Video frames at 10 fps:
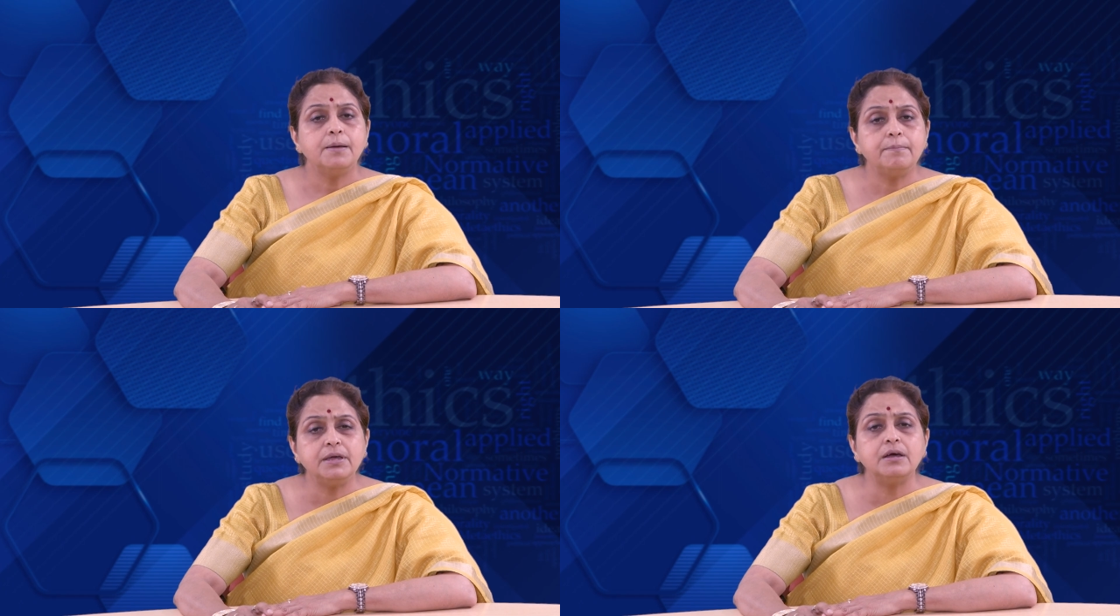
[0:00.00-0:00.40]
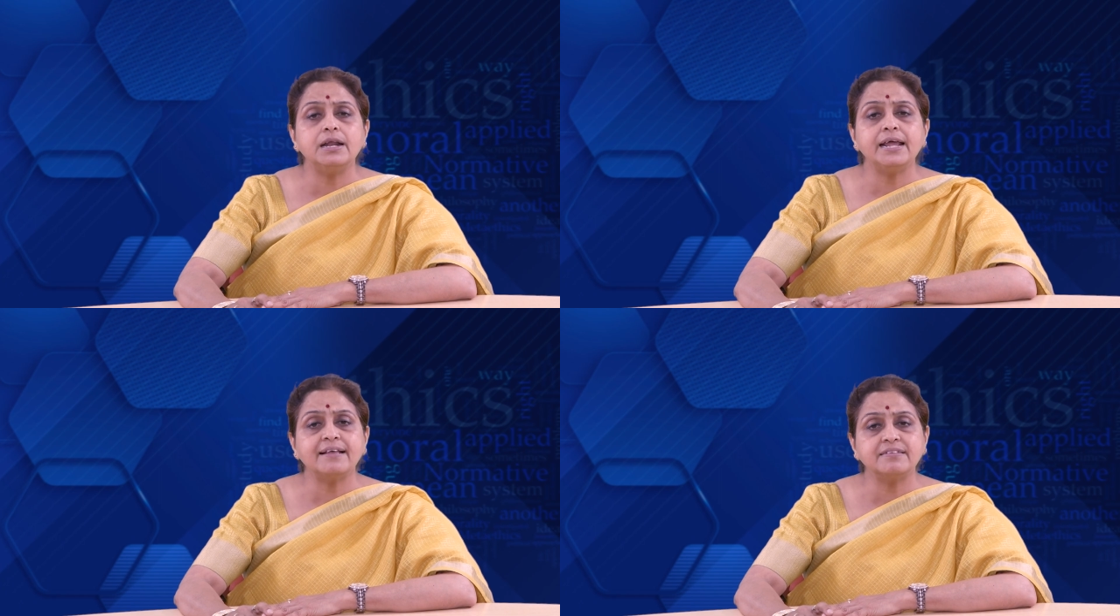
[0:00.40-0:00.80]

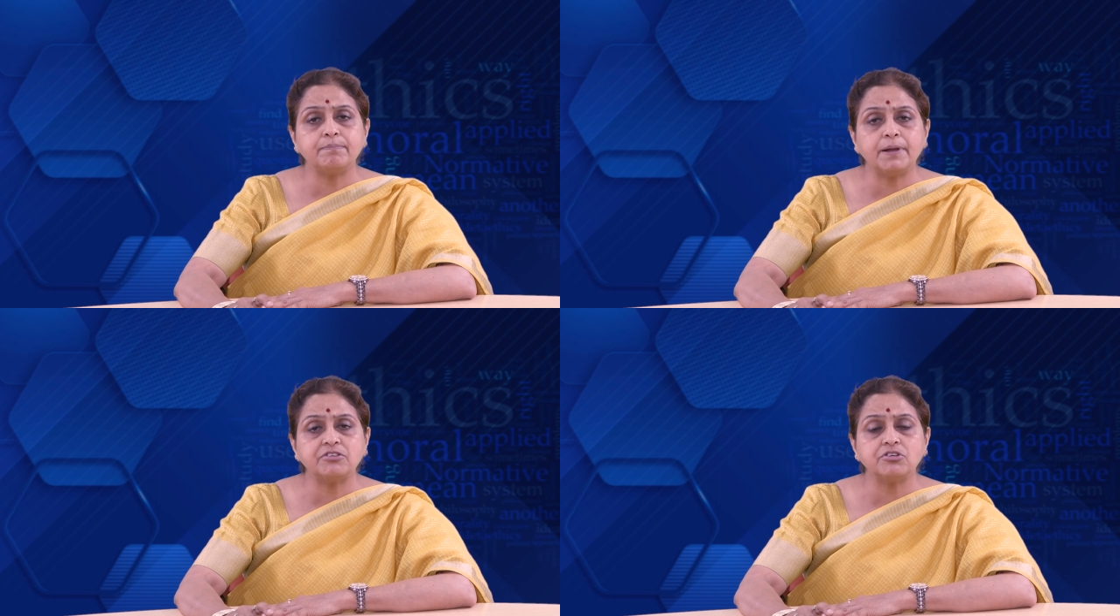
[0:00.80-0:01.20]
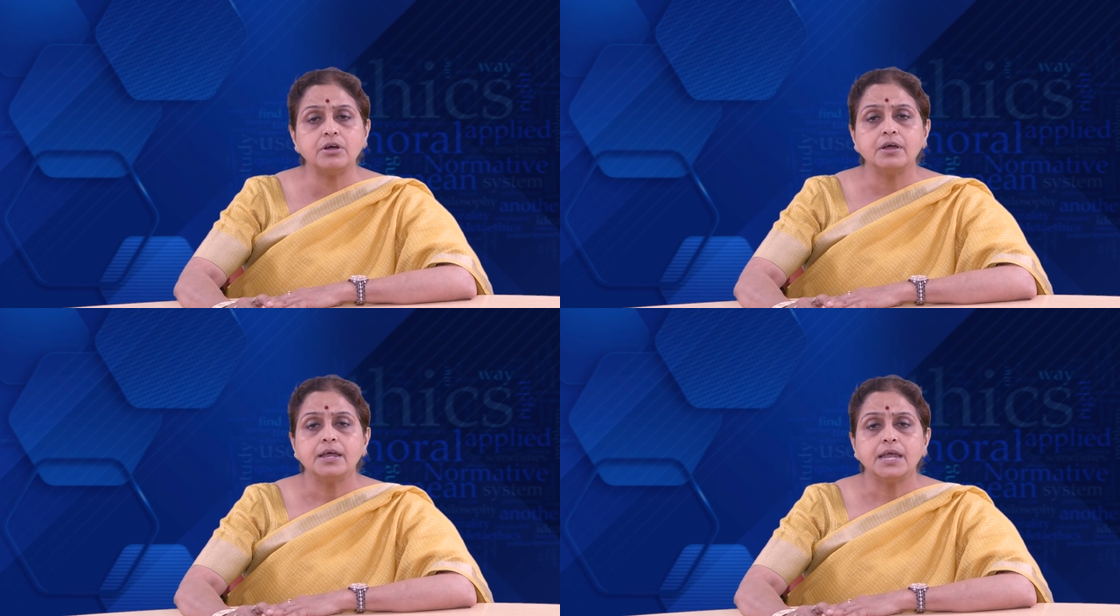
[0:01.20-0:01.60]
merely as a pleasure,
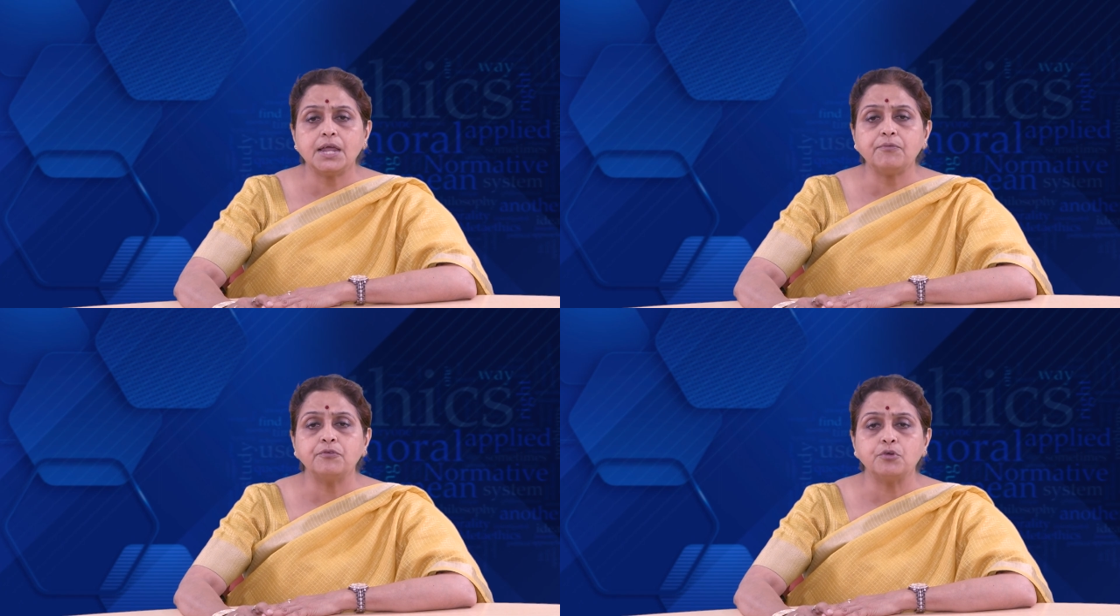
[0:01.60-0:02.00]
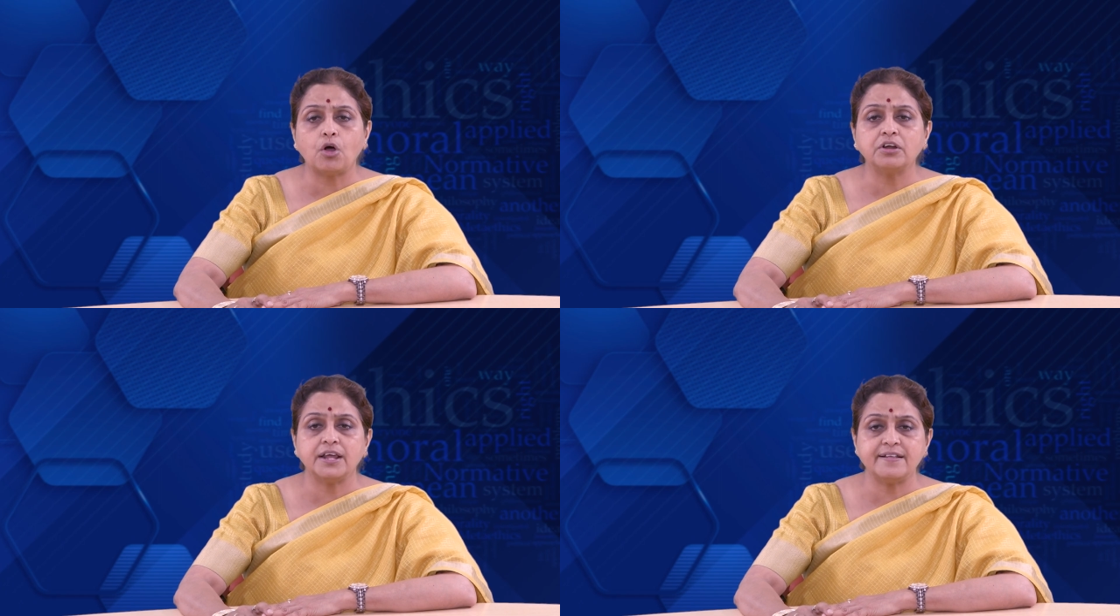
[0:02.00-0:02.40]
if
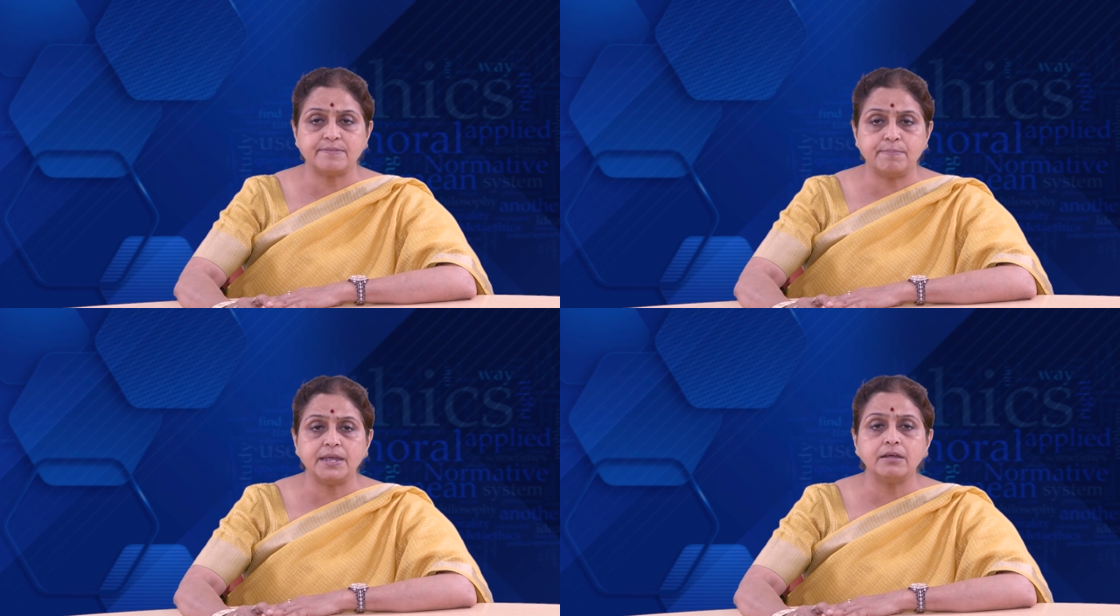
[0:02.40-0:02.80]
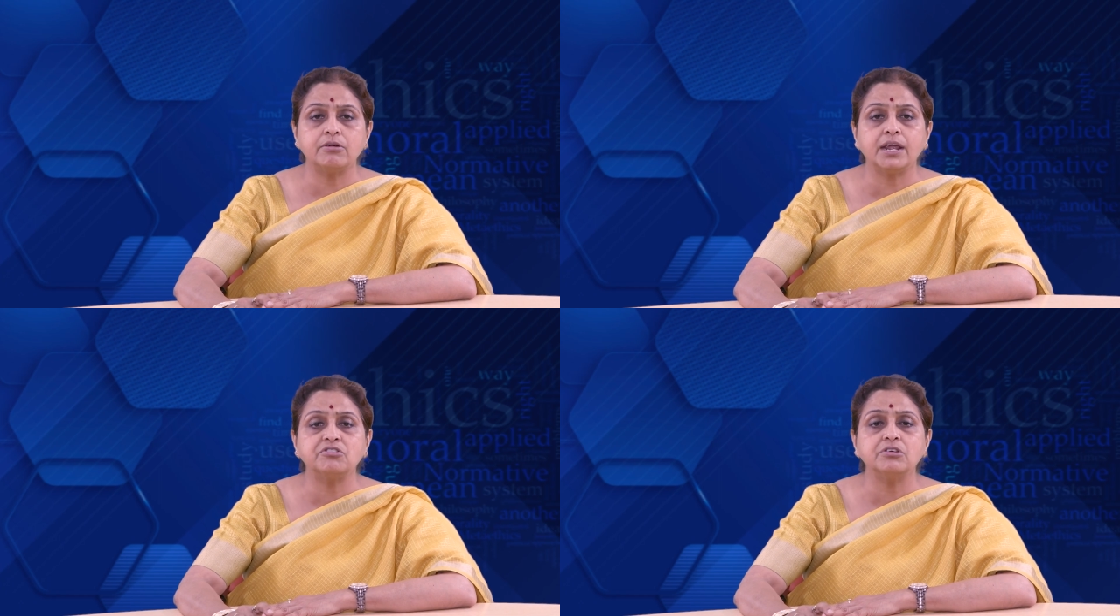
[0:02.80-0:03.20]
not its being
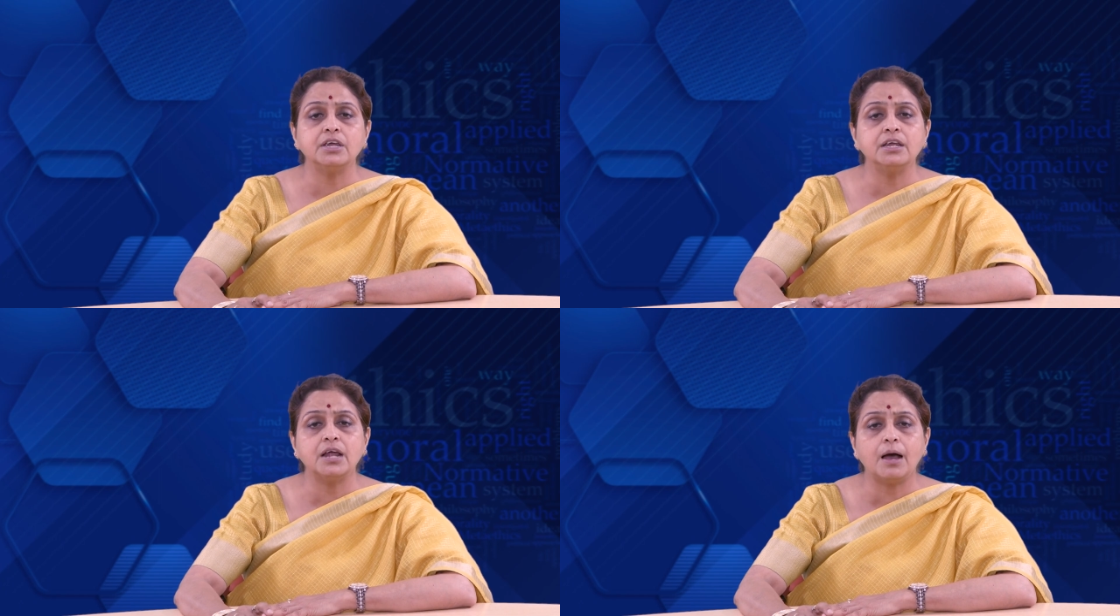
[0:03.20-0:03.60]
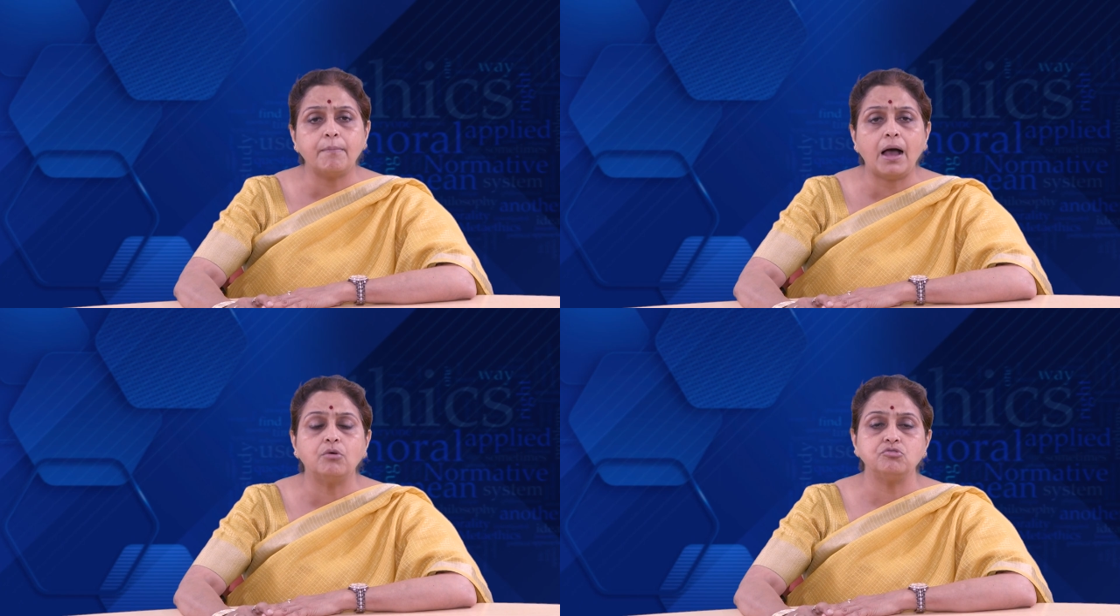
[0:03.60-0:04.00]
greater in
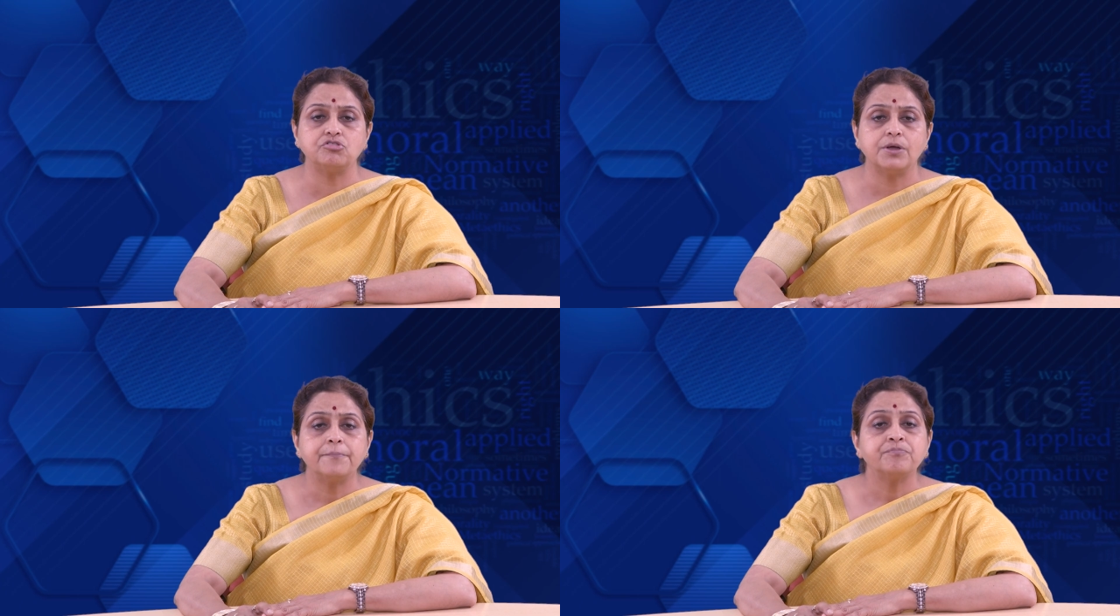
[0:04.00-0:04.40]
amount?